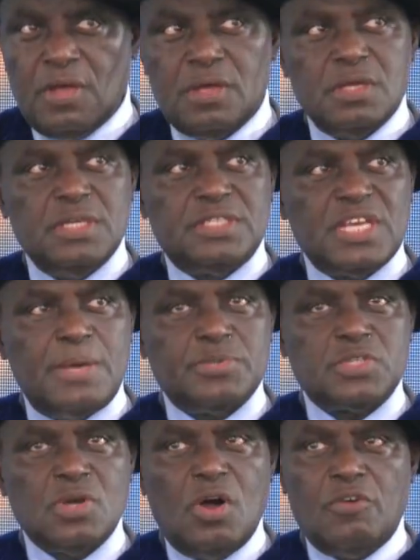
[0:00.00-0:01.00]
in
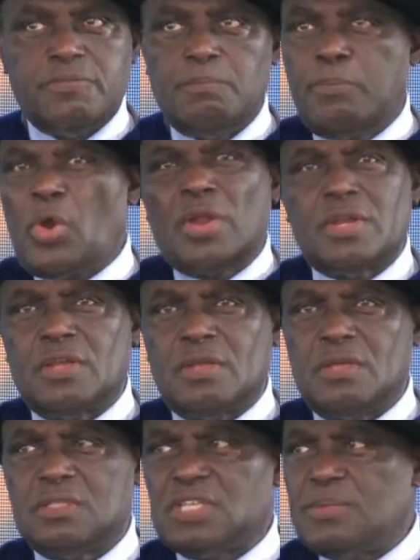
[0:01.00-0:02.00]
terms of, broadly,
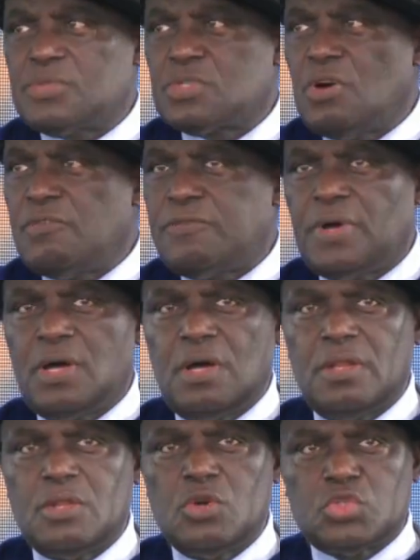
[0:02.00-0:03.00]
in terms of
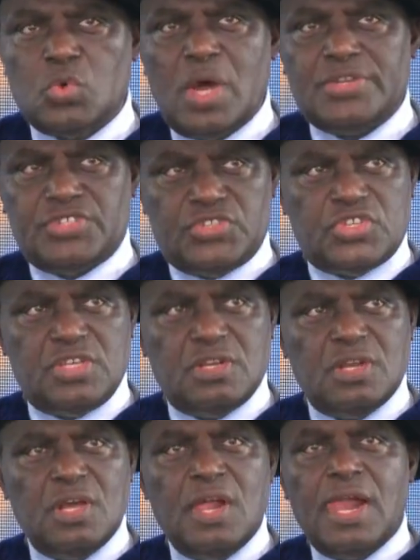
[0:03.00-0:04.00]
those who are teaching
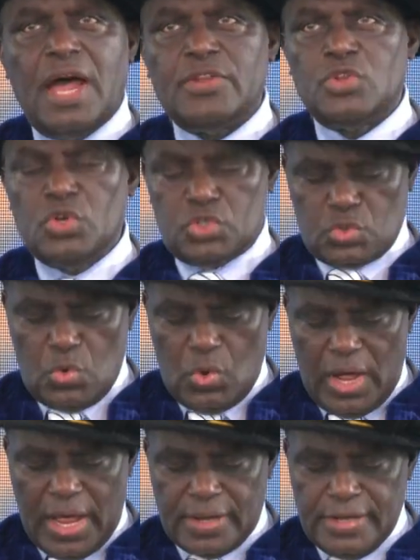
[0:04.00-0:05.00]
and those who
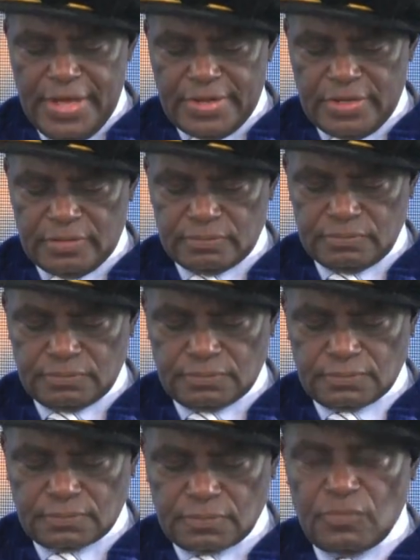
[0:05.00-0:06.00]
are learning.
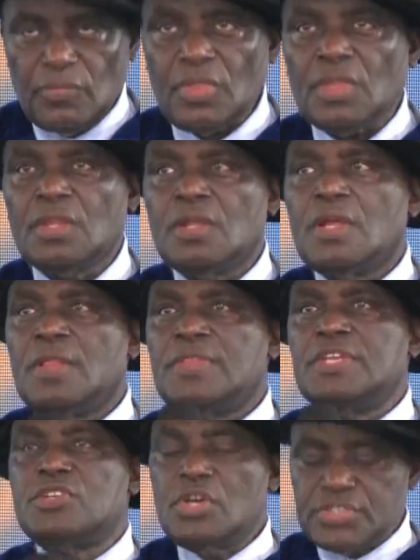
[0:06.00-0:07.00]
The
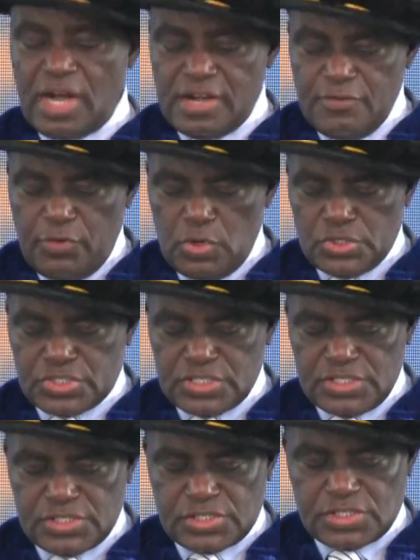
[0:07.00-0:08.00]
industrial
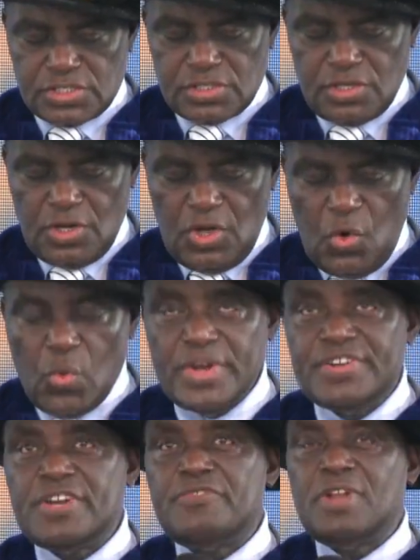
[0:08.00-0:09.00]
revolutions were
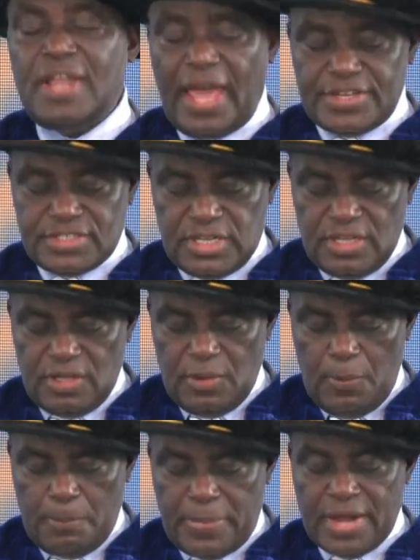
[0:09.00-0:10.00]
driven largely
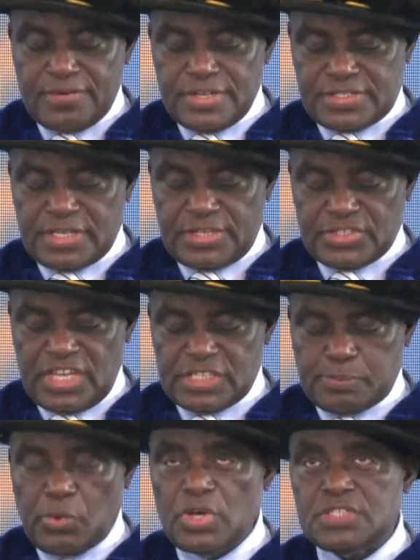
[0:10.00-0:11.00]
by research
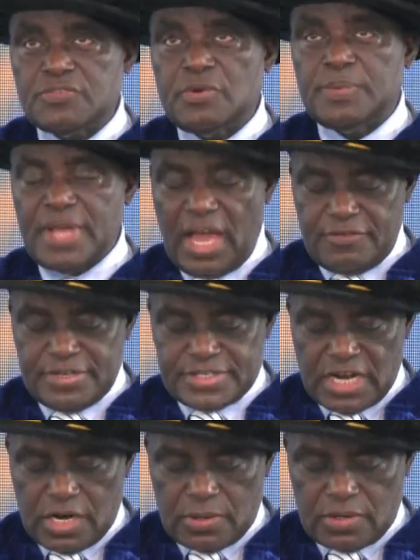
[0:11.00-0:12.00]
exploits from the ivory
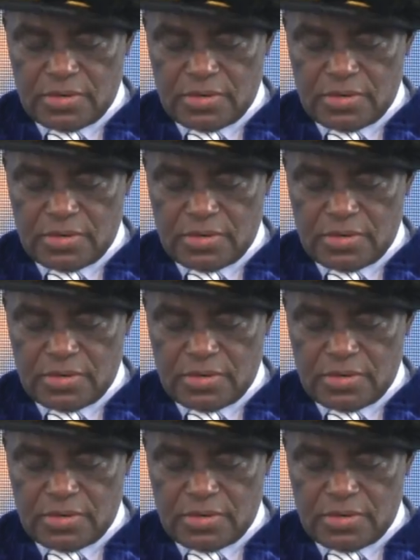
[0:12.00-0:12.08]
tower.